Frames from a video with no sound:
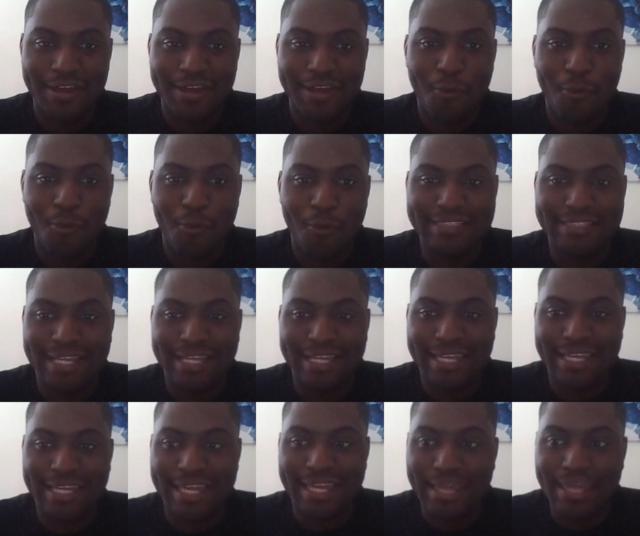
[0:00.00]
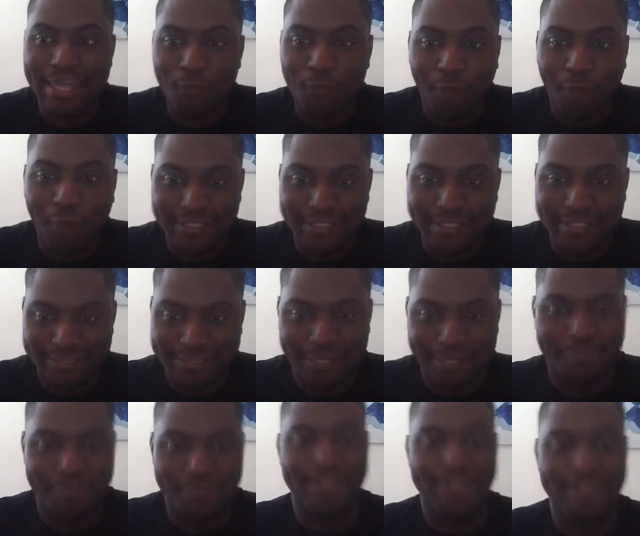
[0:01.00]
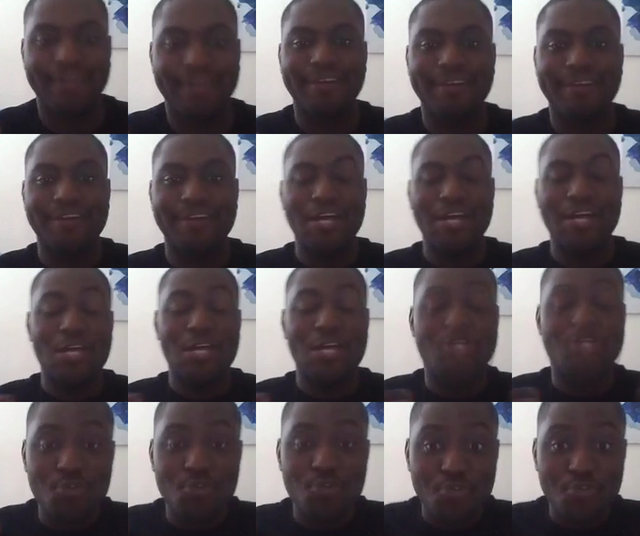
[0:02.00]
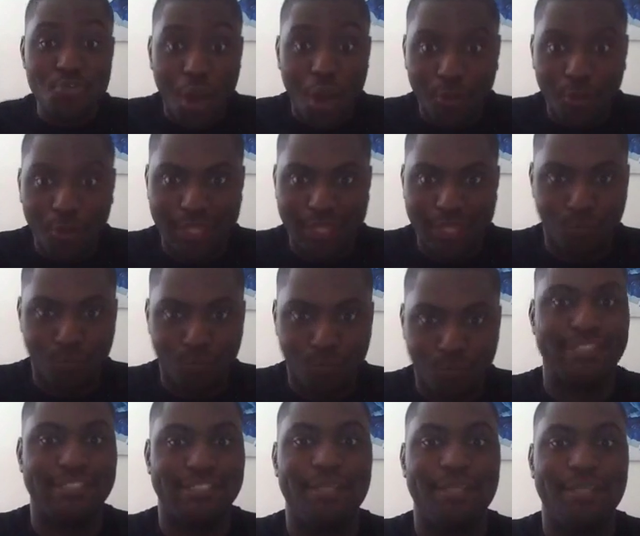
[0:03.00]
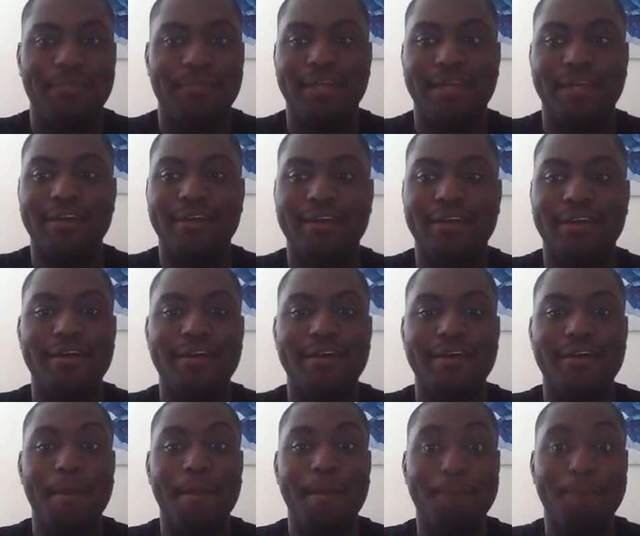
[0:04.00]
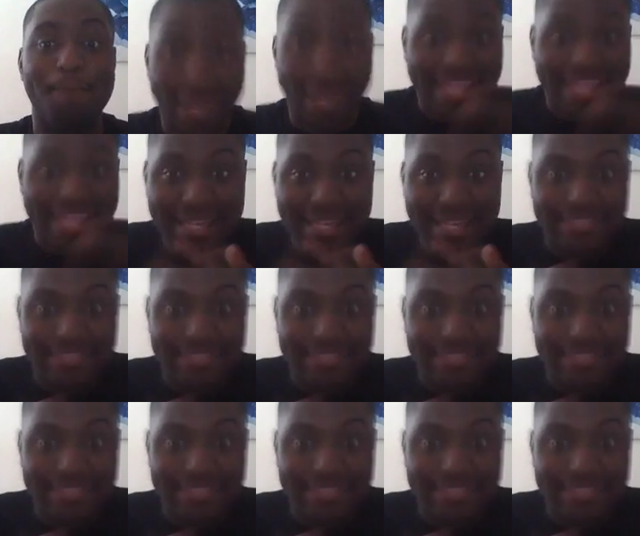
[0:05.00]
Where it's like he wants something. You know he wants something, but he